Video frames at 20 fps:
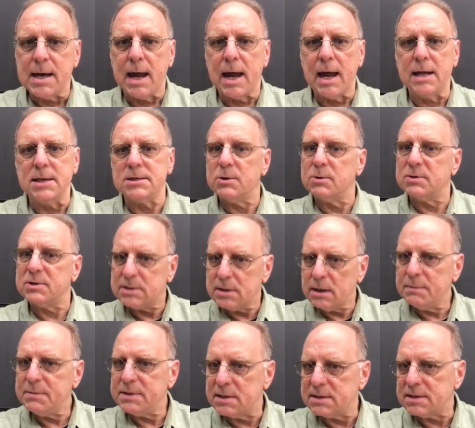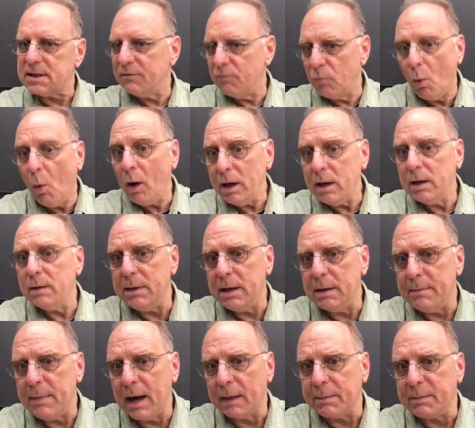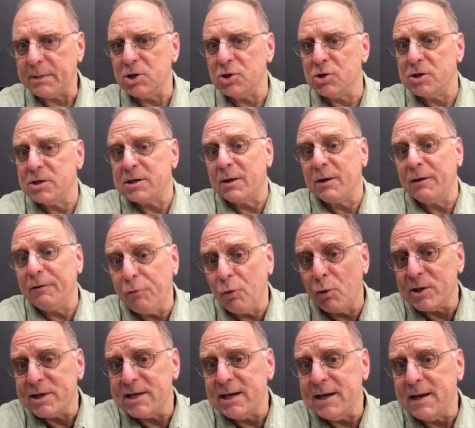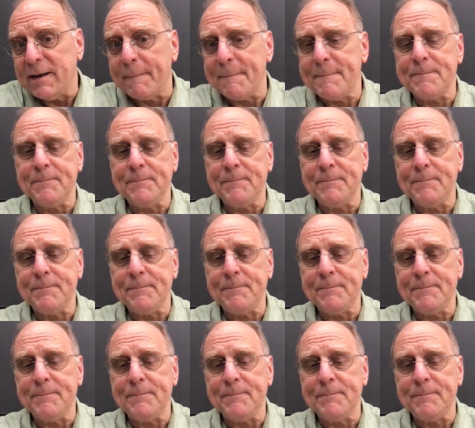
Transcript: And so, in some sense, I've wanted to be a mathematician since I was 14.